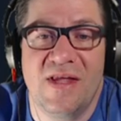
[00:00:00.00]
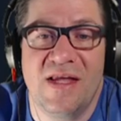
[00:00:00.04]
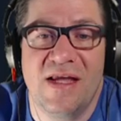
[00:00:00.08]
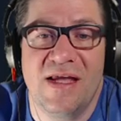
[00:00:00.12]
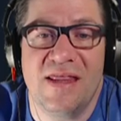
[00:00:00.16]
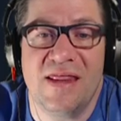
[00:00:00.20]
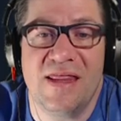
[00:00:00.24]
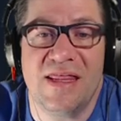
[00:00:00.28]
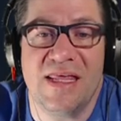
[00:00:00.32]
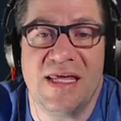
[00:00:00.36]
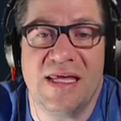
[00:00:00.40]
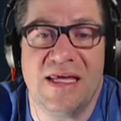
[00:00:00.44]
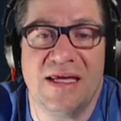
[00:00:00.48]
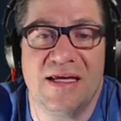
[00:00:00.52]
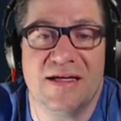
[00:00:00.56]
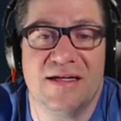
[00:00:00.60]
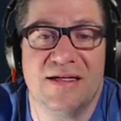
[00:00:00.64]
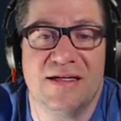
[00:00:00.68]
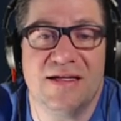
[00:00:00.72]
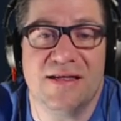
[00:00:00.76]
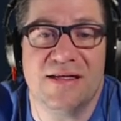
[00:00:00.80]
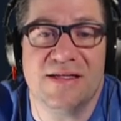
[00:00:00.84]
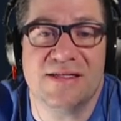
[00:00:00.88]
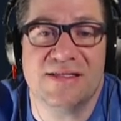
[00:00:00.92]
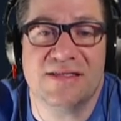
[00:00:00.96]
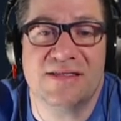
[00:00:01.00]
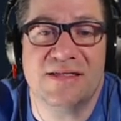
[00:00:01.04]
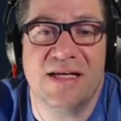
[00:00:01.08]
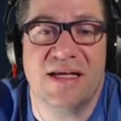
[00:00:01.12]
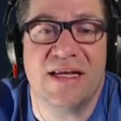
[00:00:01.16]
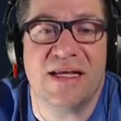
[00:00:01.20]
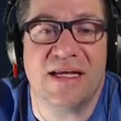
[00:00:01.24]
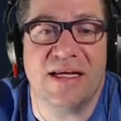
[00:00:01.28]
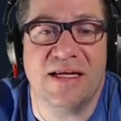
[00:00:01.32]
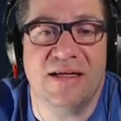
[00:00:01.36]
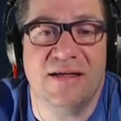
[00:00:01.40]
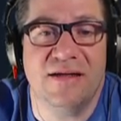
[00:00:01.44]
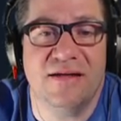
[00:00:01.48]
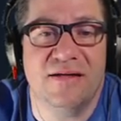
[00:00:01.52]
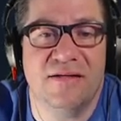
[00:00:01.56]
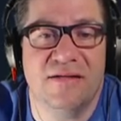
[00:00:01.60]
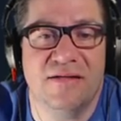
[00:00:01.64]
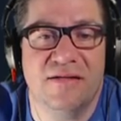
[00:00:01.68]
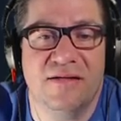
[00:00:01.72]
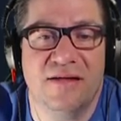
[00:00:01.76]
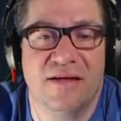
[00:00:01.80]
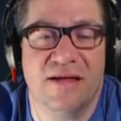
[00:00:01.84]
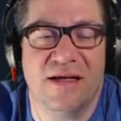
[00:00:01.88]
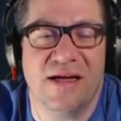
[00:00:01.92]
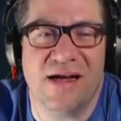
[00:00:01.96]
the uh, the study
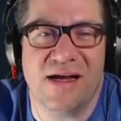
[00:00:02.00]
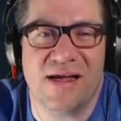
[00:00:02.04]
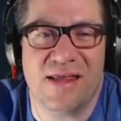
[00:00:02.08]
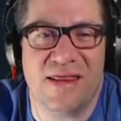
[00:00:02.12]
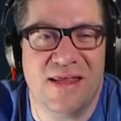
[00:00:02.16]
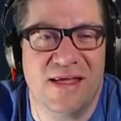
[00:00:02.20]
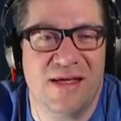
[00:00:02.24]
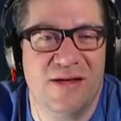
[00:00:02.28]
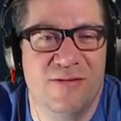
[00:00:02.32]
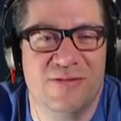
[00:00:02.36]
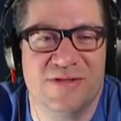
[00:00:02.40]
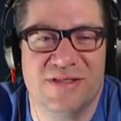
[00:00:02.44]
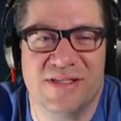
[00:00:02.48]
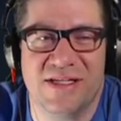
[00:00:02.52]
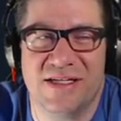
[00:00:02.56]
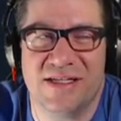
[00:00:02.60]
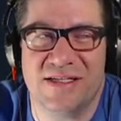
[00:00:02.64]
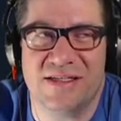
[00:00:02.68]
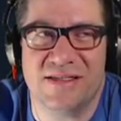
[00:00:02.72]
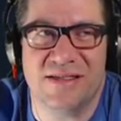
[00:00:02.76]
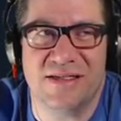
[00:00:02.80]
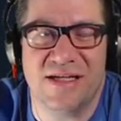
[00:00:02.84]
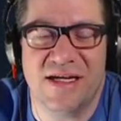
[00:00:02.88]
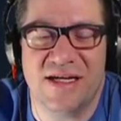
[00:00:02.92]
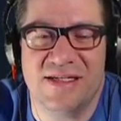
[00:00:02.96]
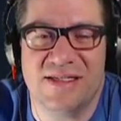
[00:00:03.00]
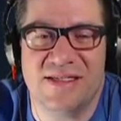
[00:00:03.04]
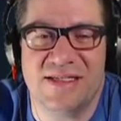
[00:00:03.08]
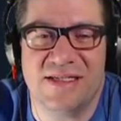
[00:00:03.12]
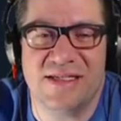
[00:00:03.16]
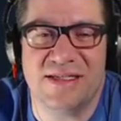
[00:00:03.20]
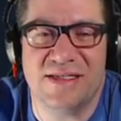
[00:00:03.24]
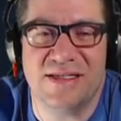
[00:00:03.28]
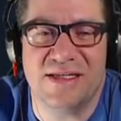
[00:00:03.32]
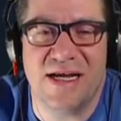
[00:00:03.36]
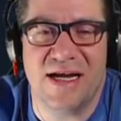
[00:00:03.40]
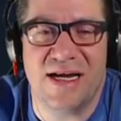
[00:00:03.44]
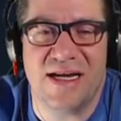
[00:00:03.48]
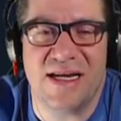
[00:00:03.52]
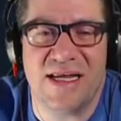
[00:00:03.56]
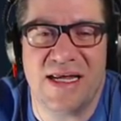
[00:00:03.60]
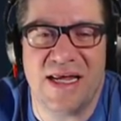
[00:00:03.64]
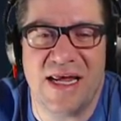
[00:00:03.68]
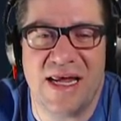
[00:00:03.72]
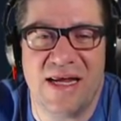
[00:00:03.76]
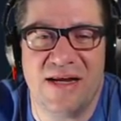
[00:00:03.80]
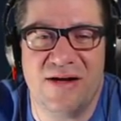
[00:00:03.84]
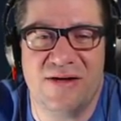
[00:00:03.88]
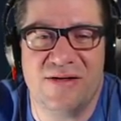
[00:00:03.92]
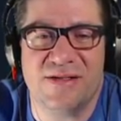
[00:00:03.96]
uh, I think it was like
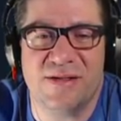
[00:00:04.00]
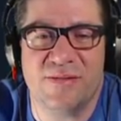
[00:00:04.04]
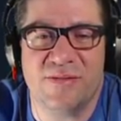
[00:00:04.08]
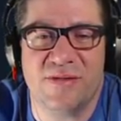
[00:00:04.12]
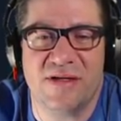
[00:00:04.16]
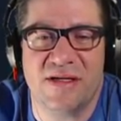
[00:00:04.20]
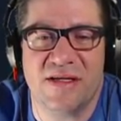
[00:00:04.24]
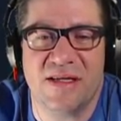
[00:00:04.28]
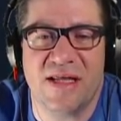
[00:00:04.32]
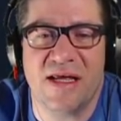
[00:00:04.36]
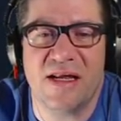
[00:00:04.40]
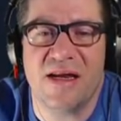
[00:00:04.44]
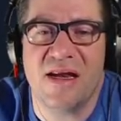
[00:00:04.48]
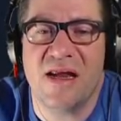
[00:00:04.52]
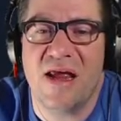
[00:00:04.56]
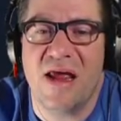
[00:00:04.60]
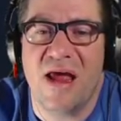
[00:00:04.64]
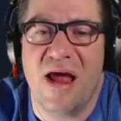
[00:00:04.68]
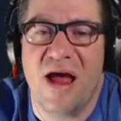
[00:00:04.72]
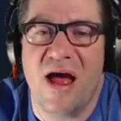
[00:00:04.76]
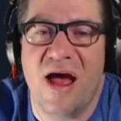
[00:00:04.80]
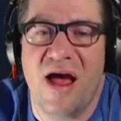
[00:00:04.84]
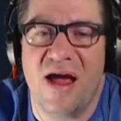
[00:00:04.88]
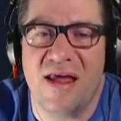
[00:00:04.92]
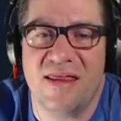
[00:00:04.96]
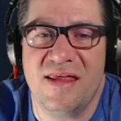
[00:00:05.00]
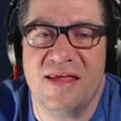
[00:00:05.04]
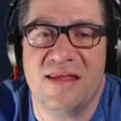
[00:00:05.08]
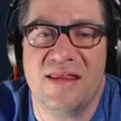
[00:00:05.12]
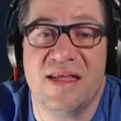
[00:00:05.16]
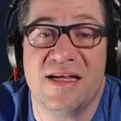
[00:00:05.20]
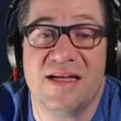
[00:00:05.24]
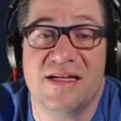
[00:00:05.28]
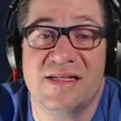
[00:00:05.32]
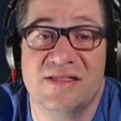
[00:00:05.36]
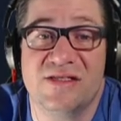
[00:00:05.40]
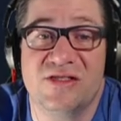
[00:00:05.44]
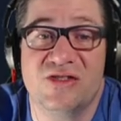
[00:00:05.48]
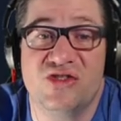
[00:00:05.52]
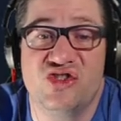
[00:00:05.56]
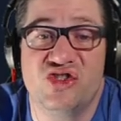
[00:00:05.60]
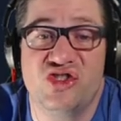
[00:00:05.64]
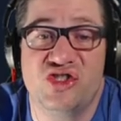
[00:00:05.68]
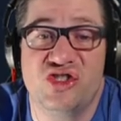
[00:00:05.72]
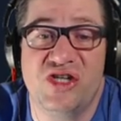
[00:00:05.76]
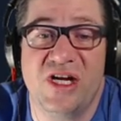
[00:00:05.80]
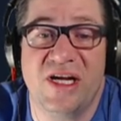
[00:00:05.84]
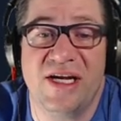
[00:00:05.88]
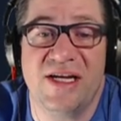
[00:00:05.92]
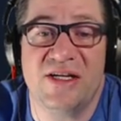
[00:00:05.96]
1998 or something like that. I think that has
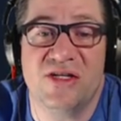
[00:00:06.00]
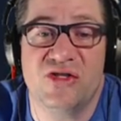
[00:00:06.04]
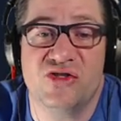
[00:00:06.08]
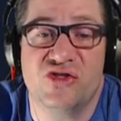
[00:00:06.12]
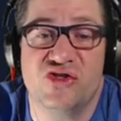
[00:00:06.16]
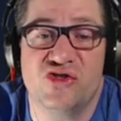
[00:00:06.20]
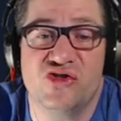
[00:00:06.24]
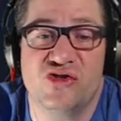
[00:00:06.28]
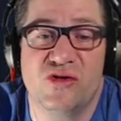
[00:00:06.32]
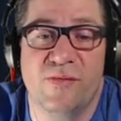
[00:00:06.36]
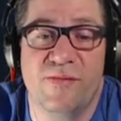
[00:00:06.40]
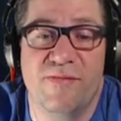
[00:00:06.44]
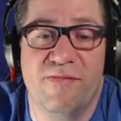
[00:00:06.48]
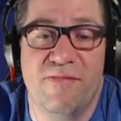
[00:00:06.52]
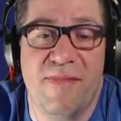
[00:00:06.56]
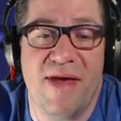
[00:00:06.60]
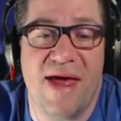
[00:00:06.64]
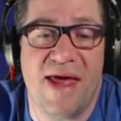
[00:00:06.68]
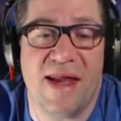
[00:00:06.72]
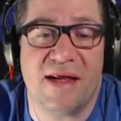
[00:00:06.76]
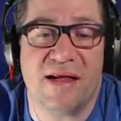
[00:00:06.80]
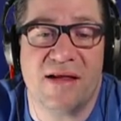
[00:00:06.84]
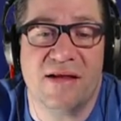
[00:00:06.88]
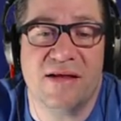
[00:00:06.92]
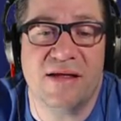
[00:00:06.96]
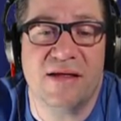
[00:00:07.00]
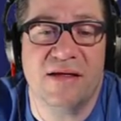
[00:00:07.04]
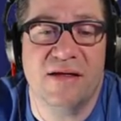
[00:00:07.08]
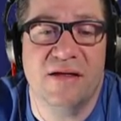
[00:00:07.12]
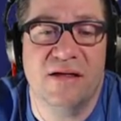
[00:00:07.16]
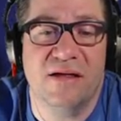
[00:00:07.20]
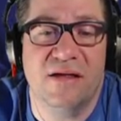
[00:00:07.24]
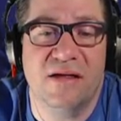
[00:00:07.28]
changed dramatically.